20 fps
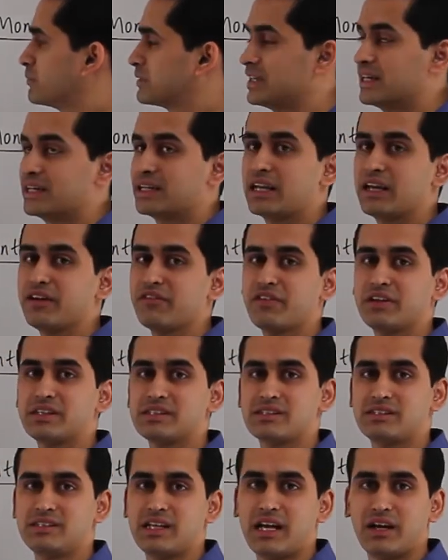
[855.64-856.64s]

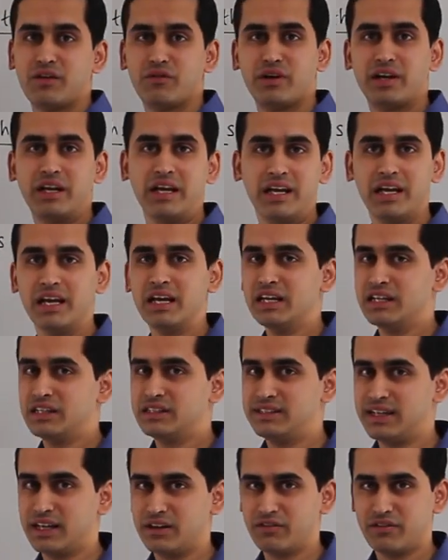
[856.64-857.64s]
31st January,
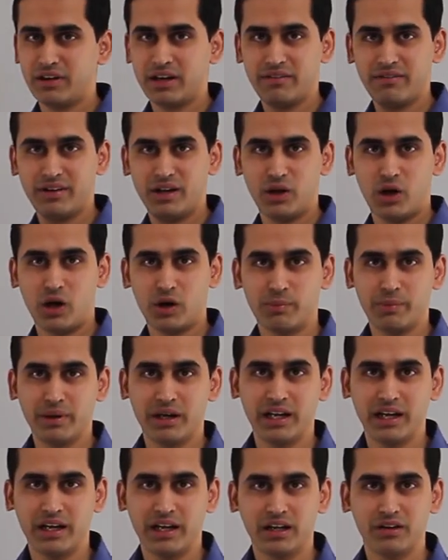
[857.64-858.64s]
January will not be
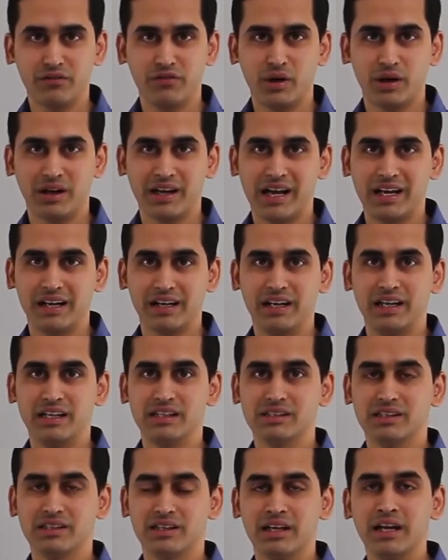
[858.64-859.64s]
taken for
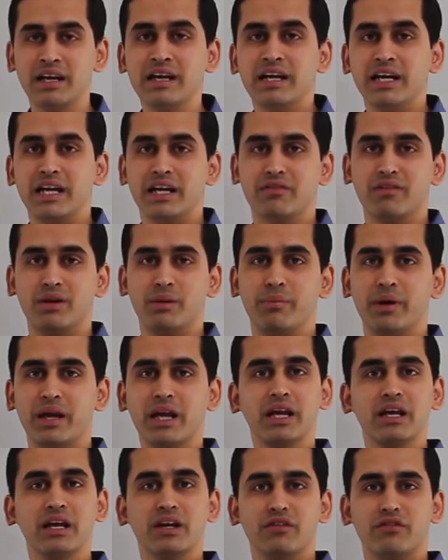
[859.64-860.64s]
calculation. It will
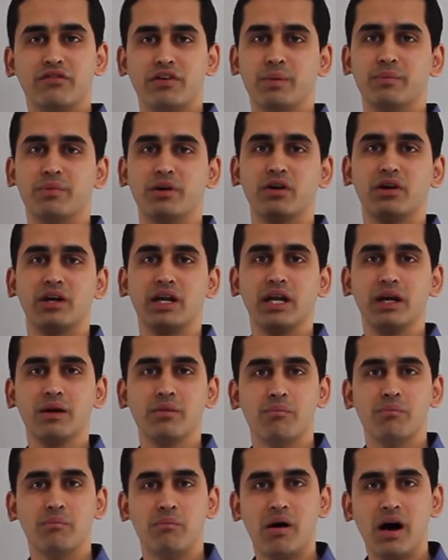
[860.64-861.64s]
be February,
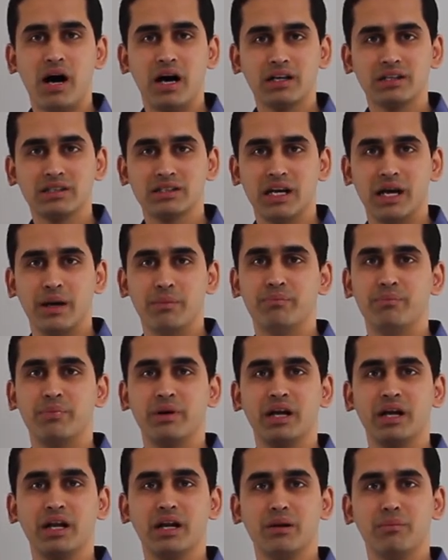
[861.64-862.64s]
March,
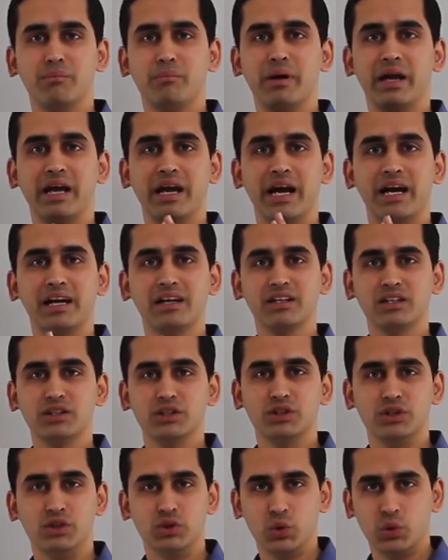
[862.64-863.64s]
April, May and
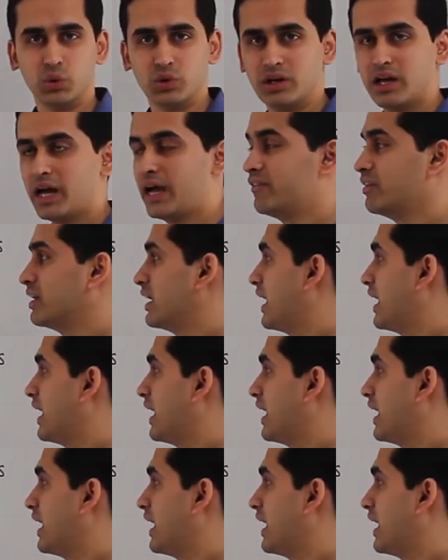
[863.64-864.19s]
June. I will